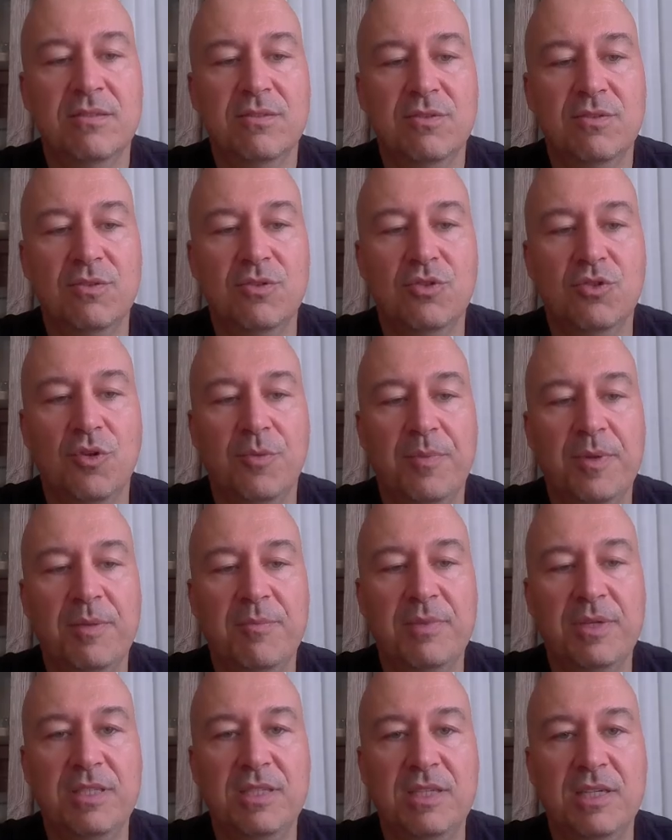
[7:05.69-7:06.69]
So
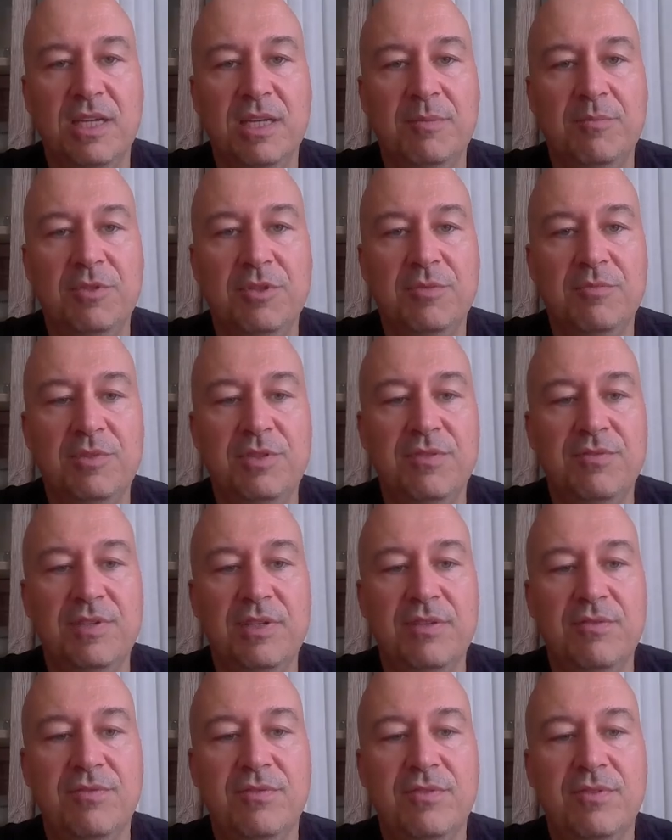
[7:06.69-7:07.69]
stopping basically bishop
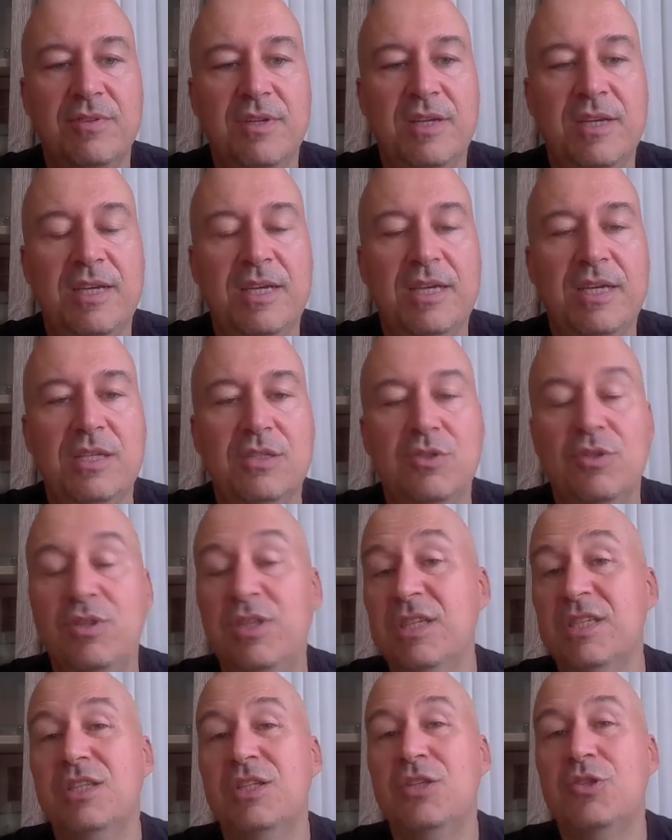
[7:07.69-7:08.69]
g5. So
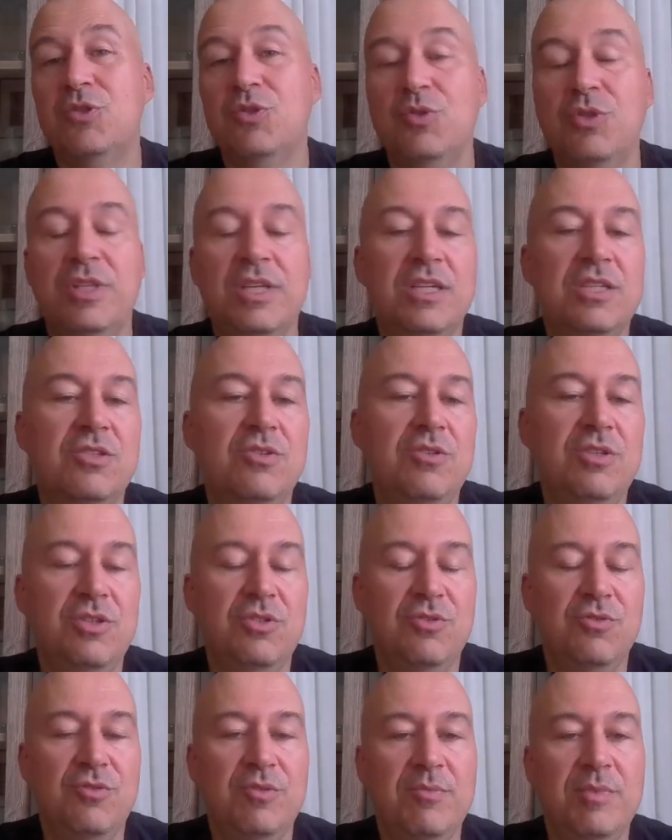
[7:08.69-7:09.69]
these are the two things you
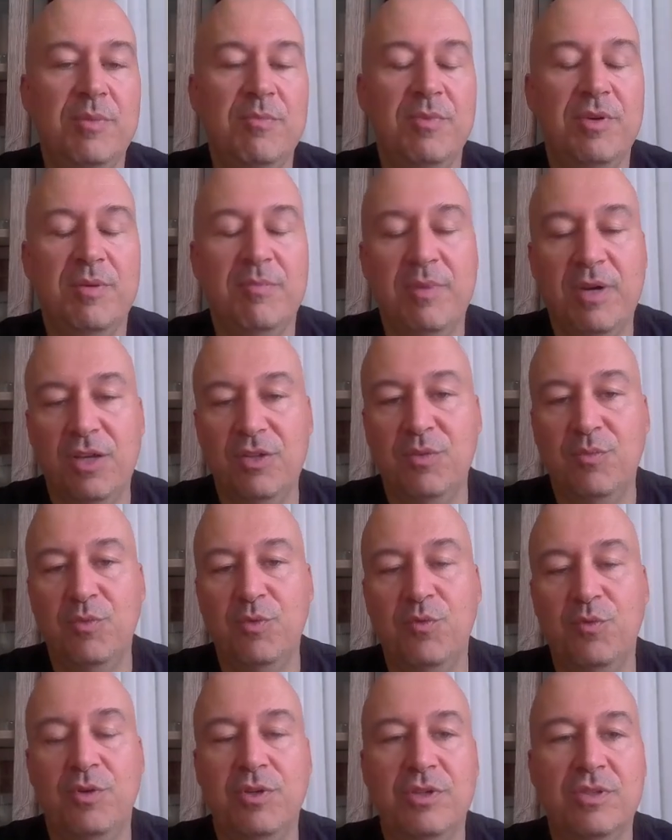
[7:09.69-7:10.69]
need to remember about the
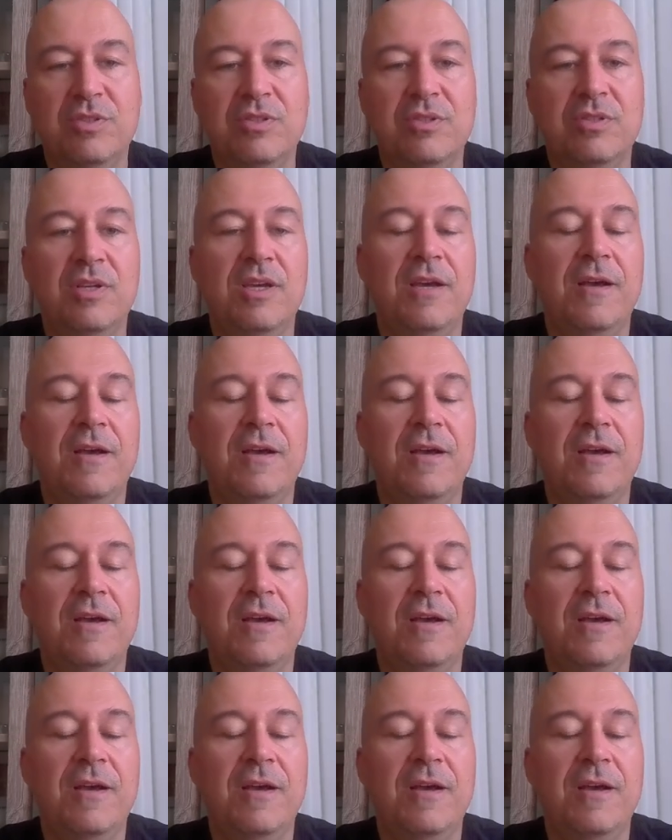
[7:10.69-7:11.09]
move orders.